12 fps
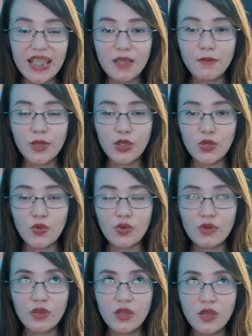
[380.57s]
ba
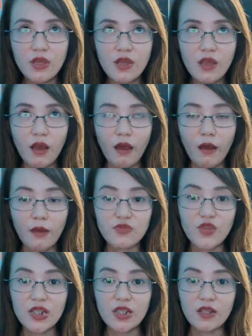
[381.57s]
yung
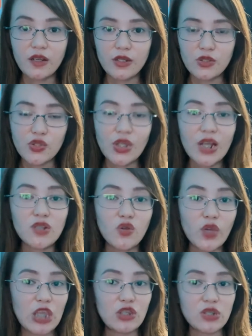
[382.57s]
credit card nyo, saang
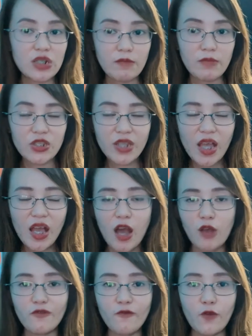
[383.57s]
location na ba siya,
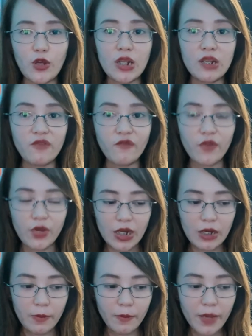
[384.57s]
out for delivery
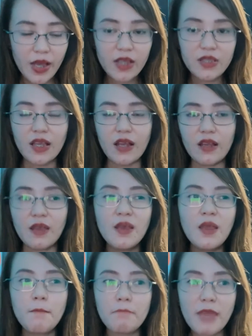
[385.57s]
nyo pa, saang.
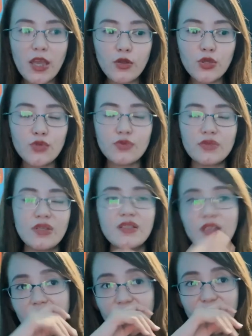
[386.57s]
Pero yung
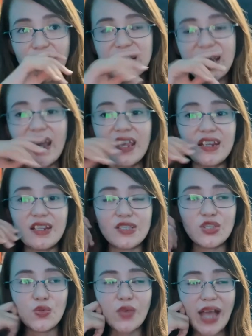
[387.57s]
nag-deliver sa akin
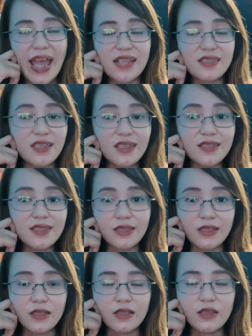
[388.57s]
is yung
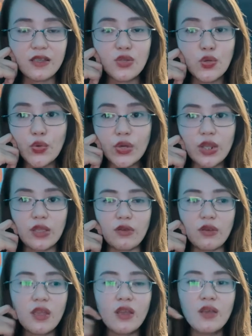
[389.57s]
ITC
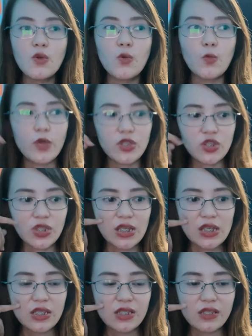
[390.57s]
courier, which
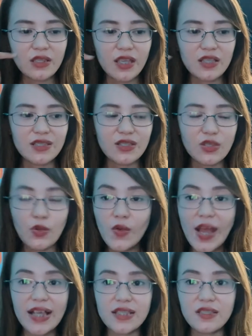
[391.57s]
is, it's so
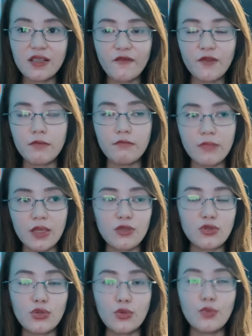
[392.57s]
hassle for me
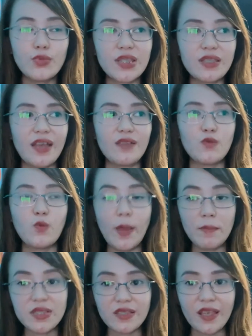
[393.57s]
to use that
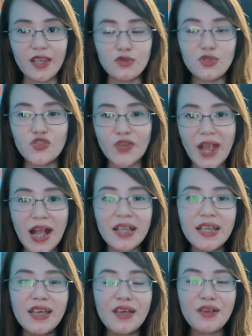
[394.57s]
website to track
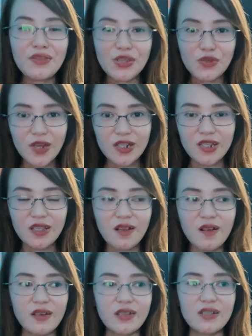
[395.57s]
the credit
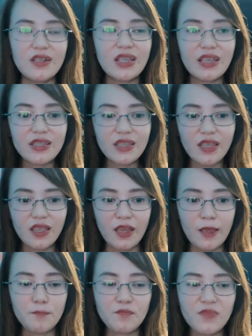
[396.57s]
card. Kasi
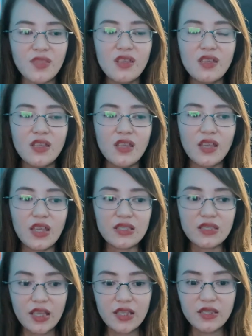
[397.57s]
nga, it
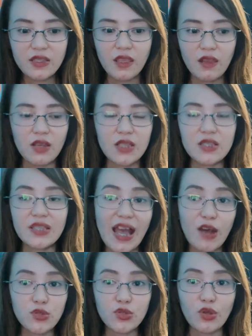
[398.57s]
says there, it's
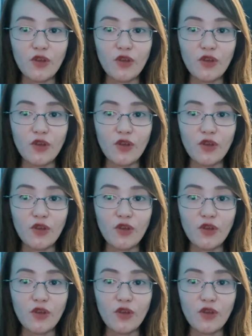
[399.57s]
out